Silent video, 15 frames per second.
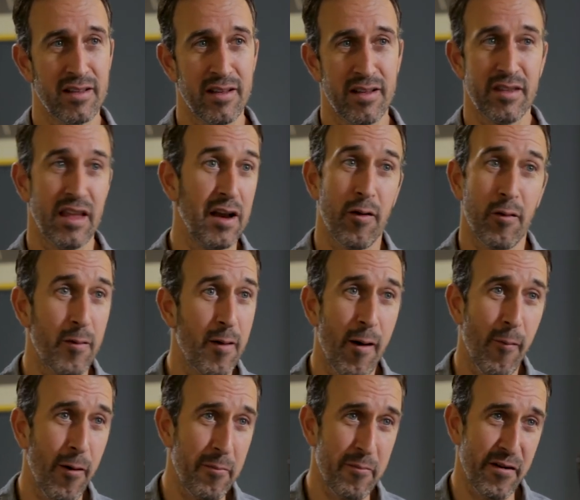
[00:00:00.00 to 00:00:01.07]
they don't know
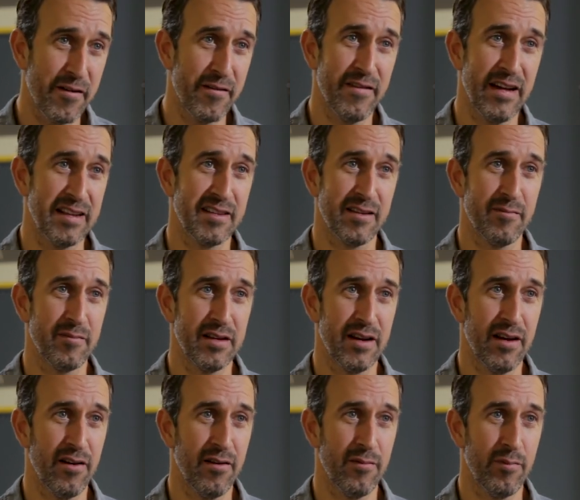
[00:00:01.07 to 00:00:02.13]
what motivates them, you
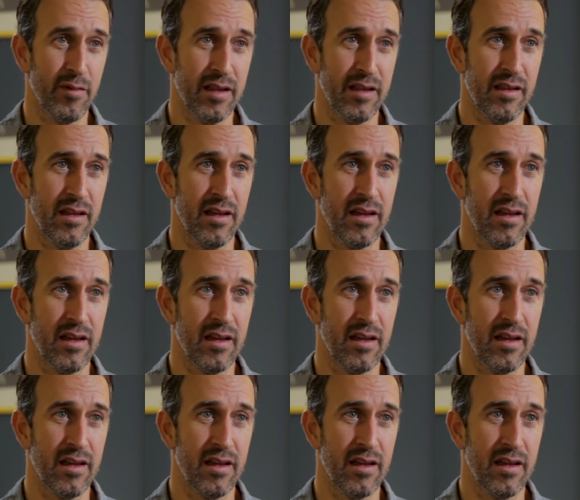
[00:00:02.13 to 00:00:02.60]
know, but